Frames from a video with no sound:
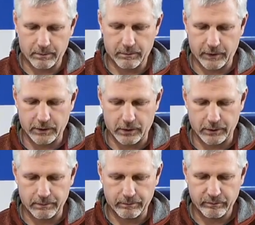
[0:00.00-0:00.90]

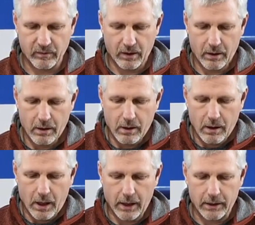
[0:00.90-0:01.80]
feature.
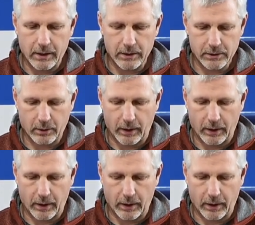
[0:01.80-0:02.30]
And so